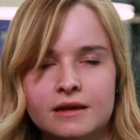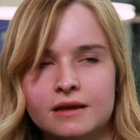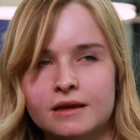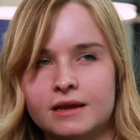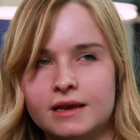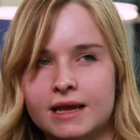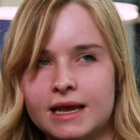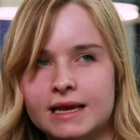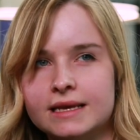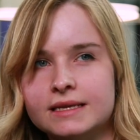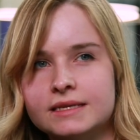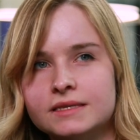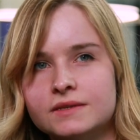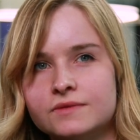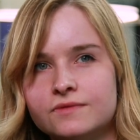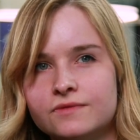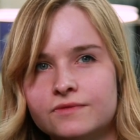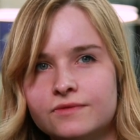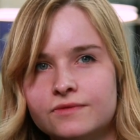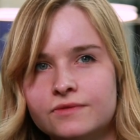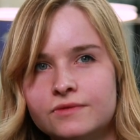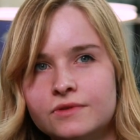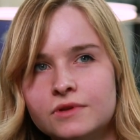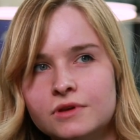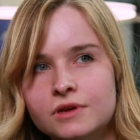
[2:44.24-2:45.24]
a case of
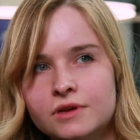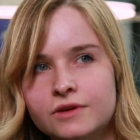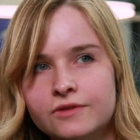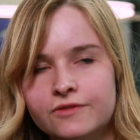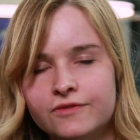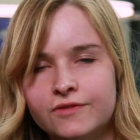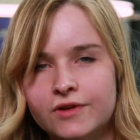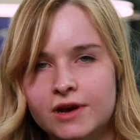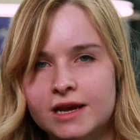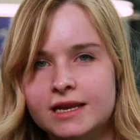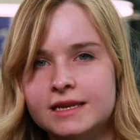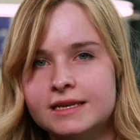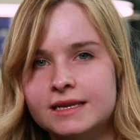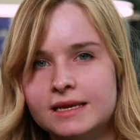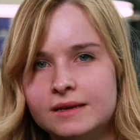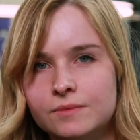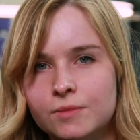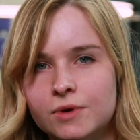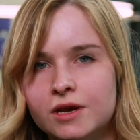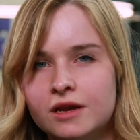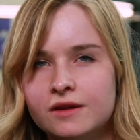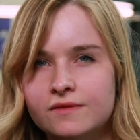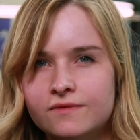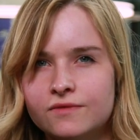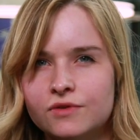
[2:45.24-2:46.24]
finding
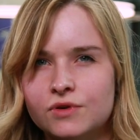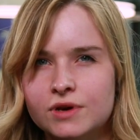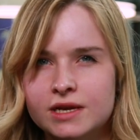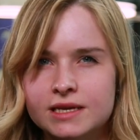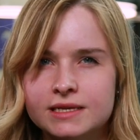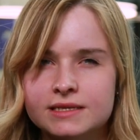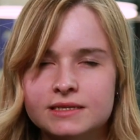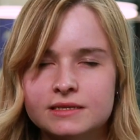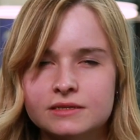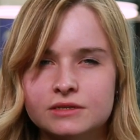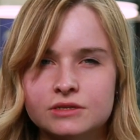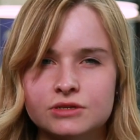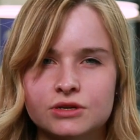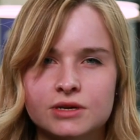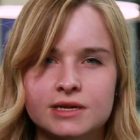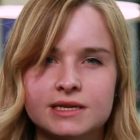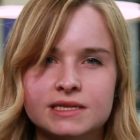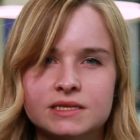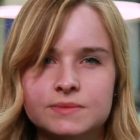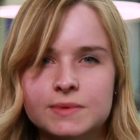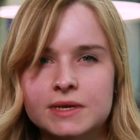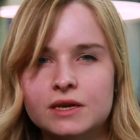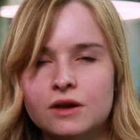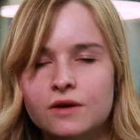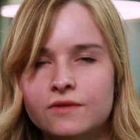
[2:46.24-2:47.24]
my own voice and trying
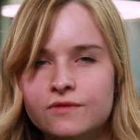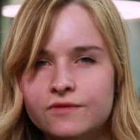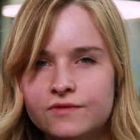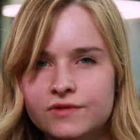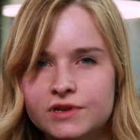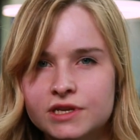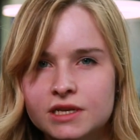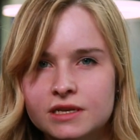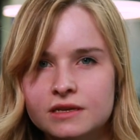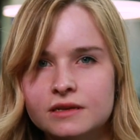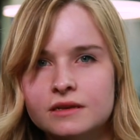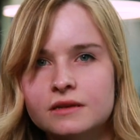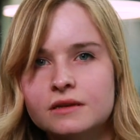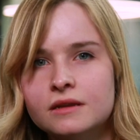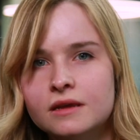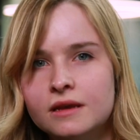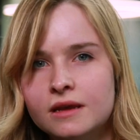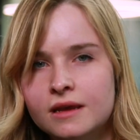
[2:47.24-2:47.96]
to be confident